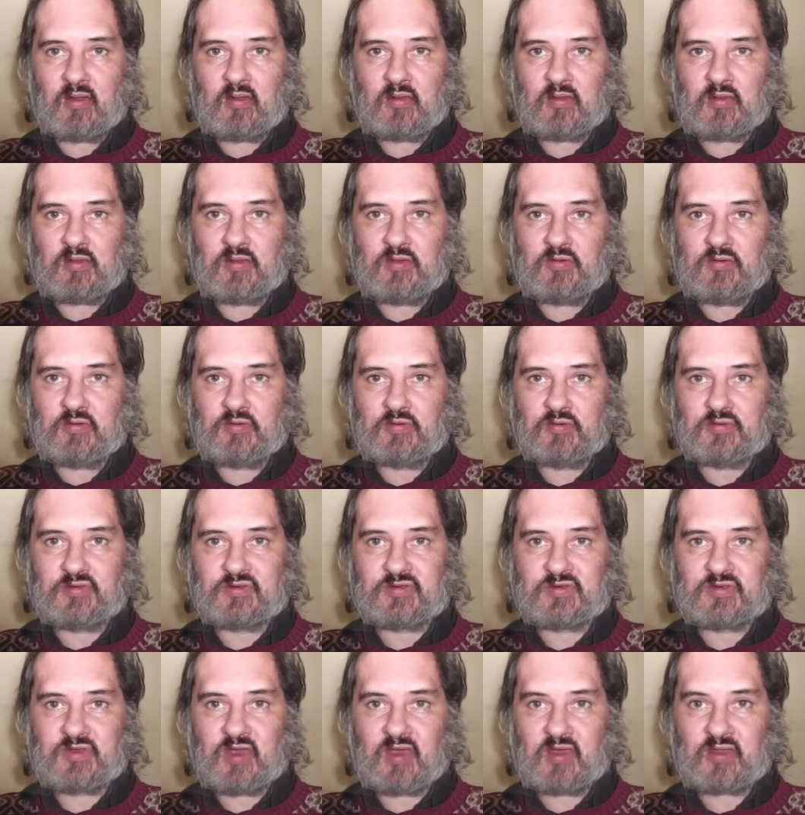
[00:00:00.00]

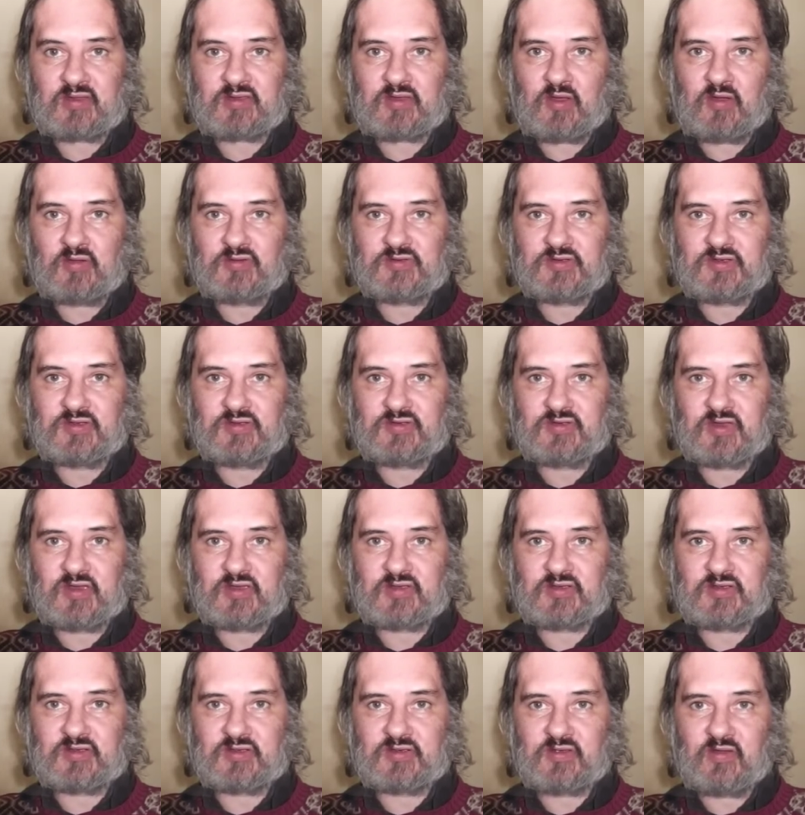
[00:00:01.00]
used at
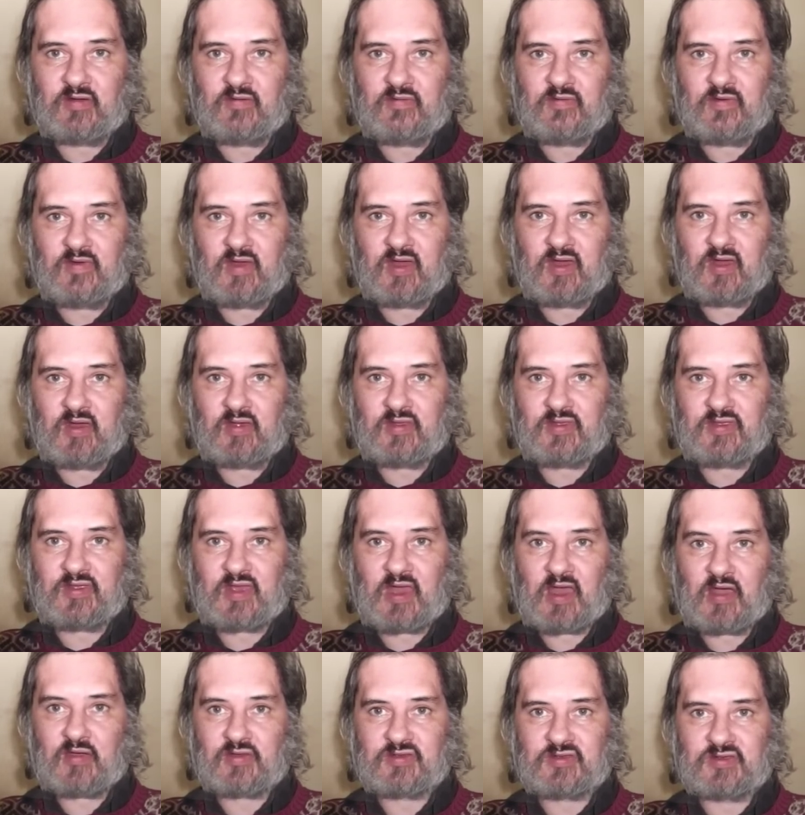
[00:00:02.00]
concentrations of
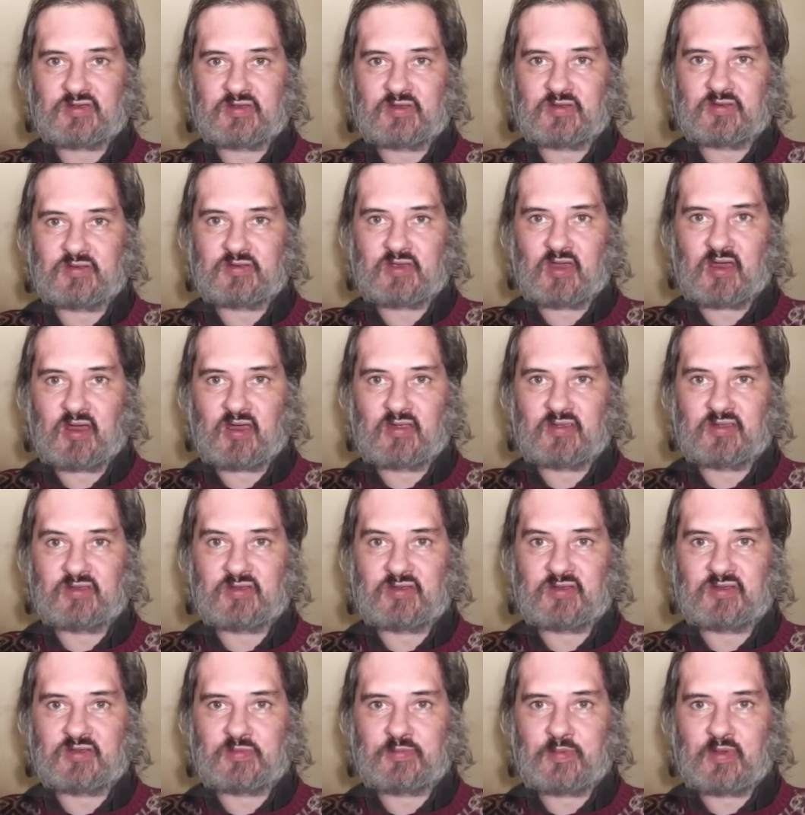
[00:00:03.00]
1,000
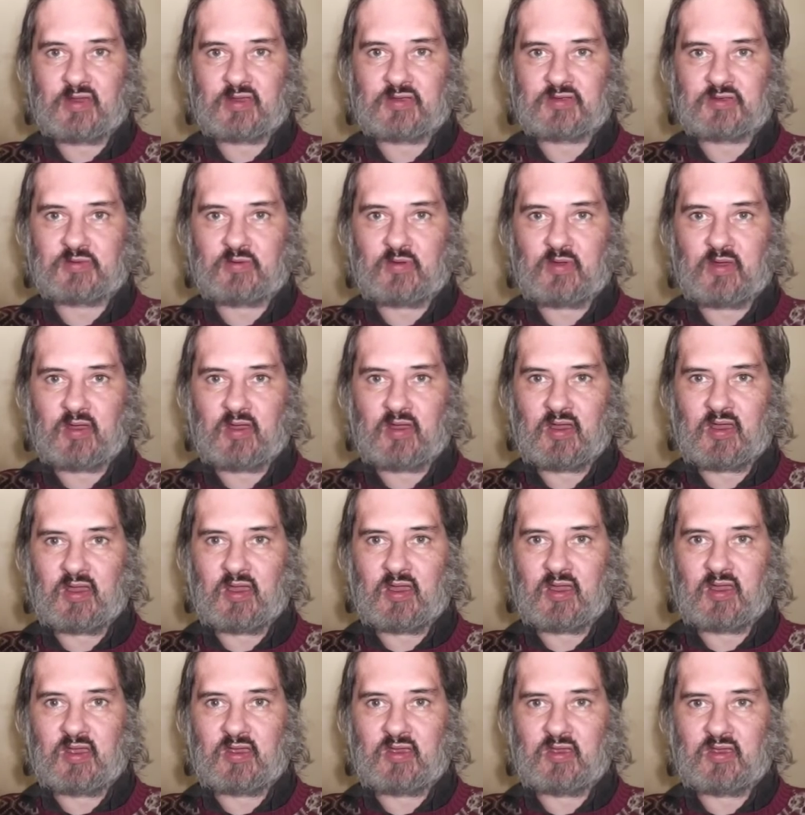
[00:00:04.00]
tons per
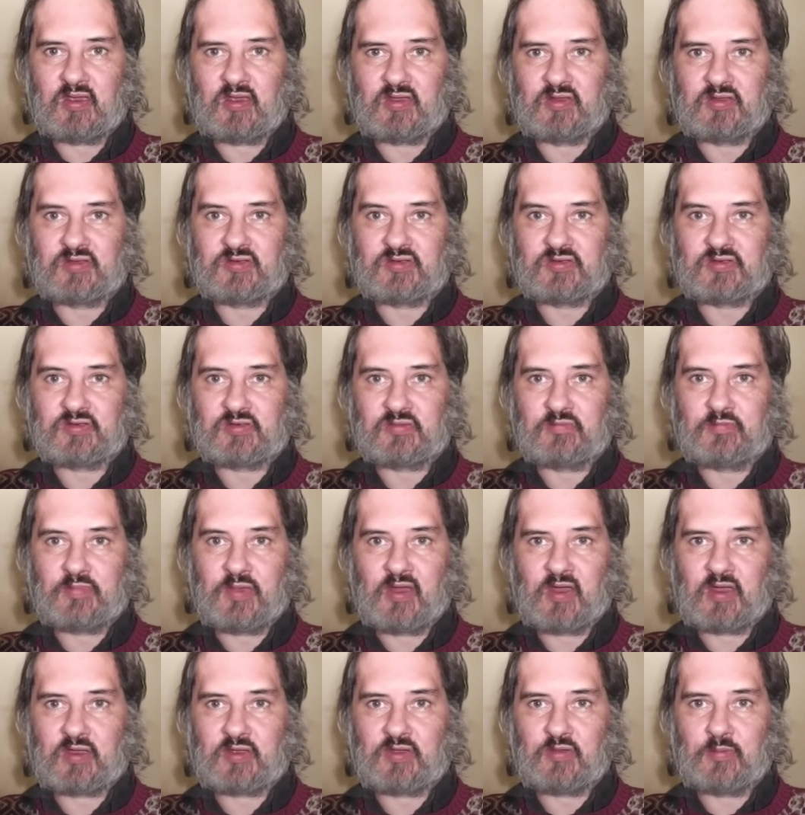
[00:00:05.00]
square inch,
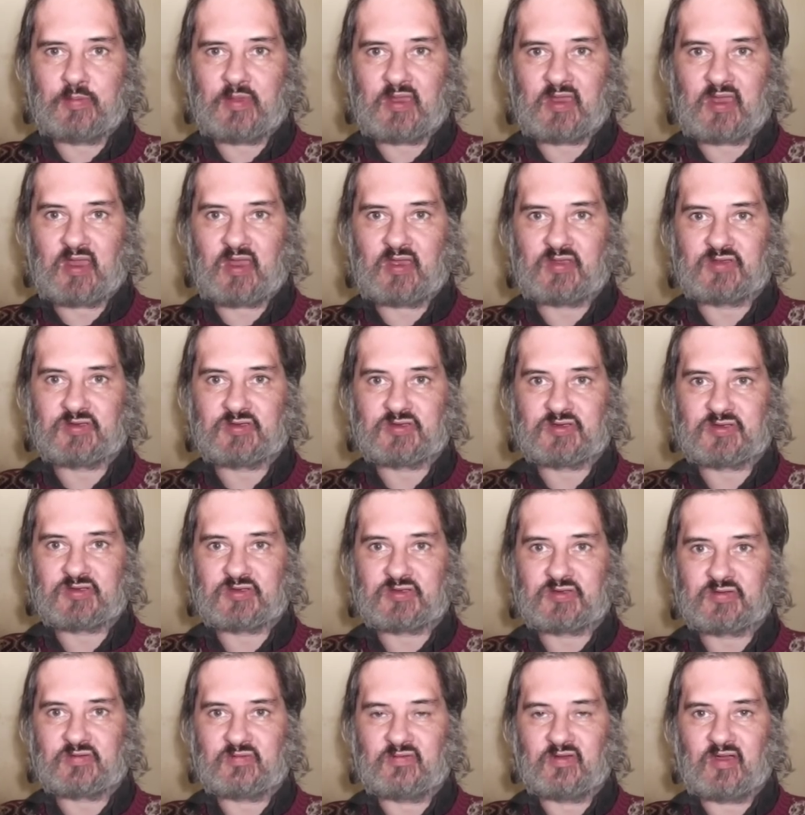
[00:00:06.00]
per cubic inch,
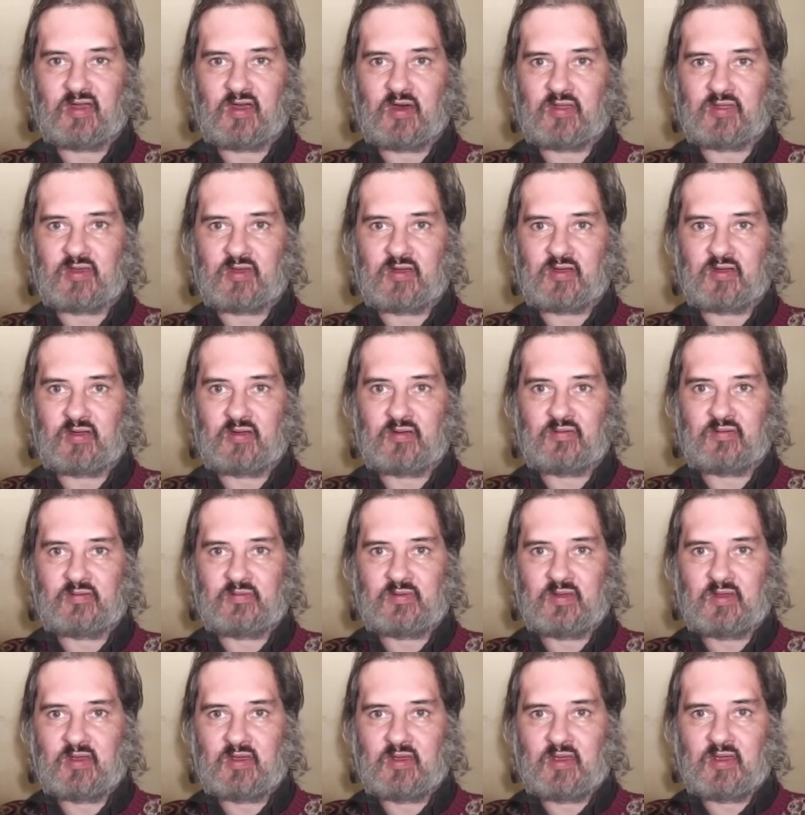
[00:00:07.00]
rather,
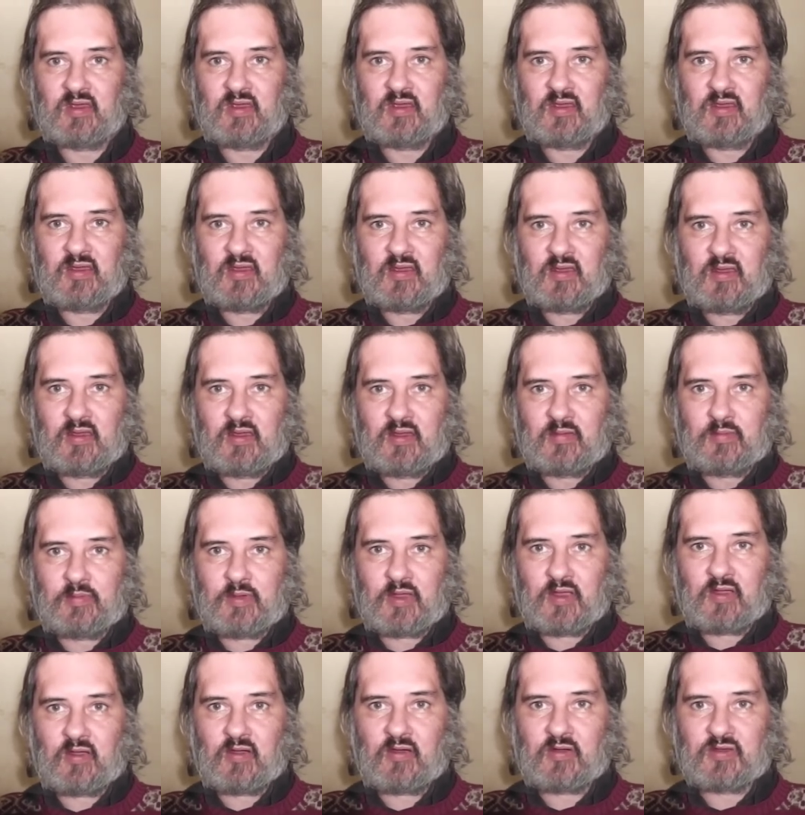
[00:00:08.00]

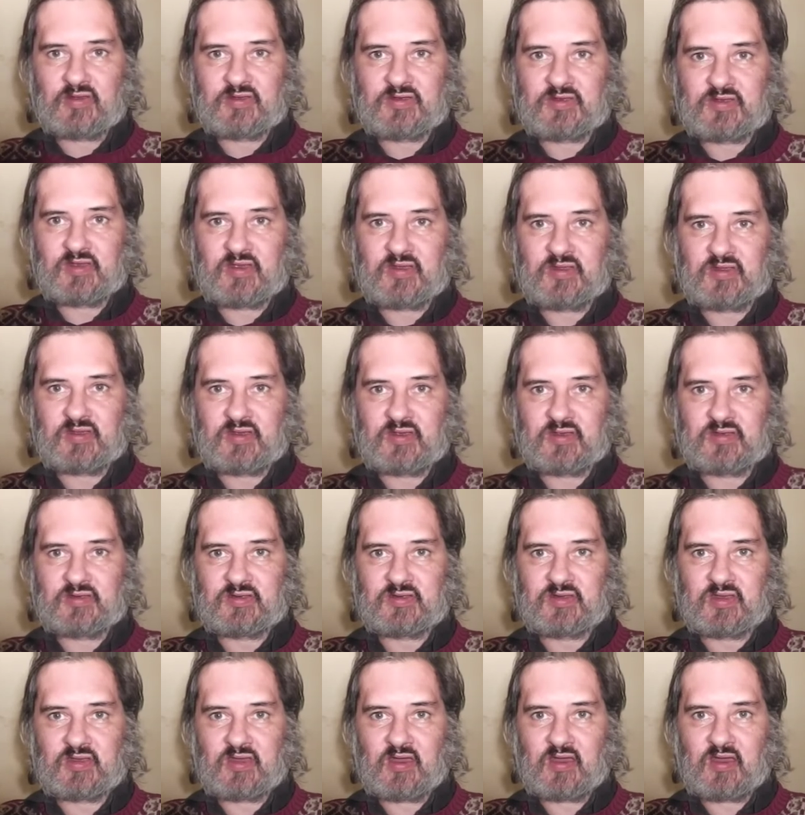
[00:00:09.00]
because it
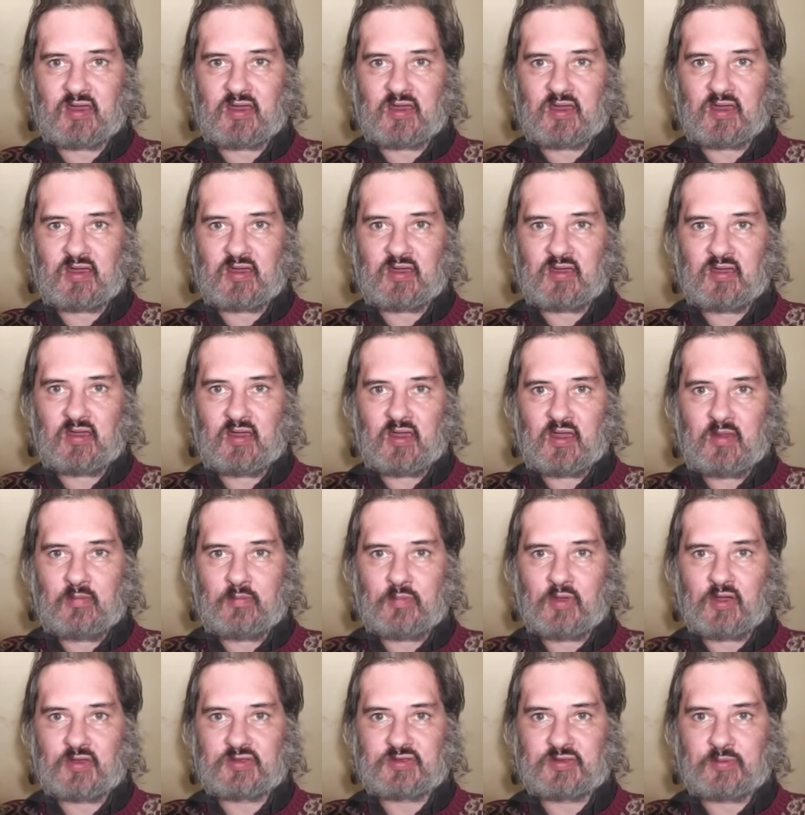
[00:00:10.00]
is
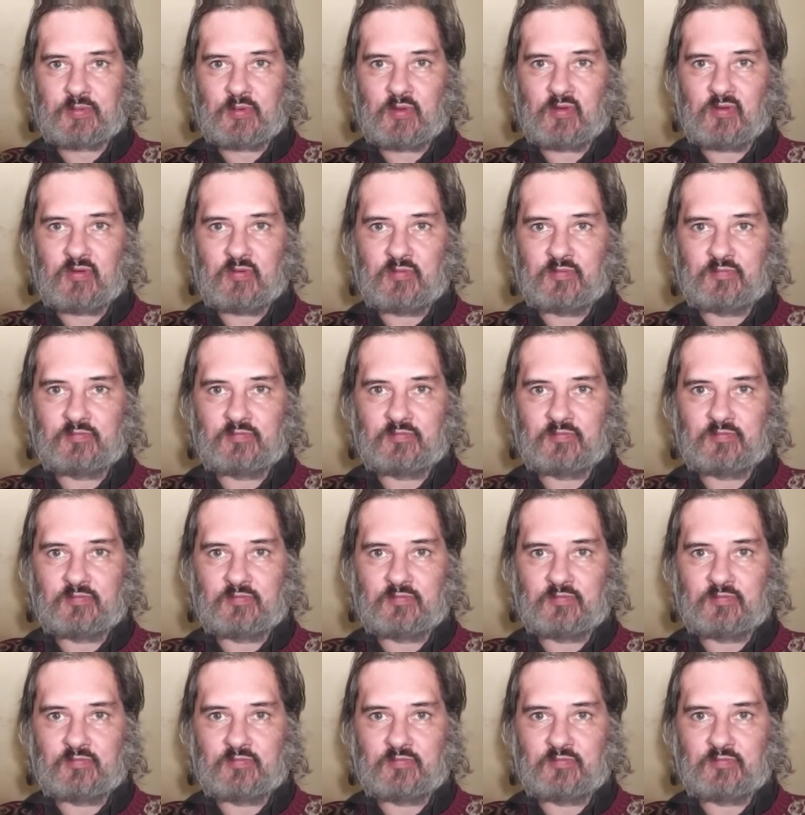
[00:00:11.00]
possible.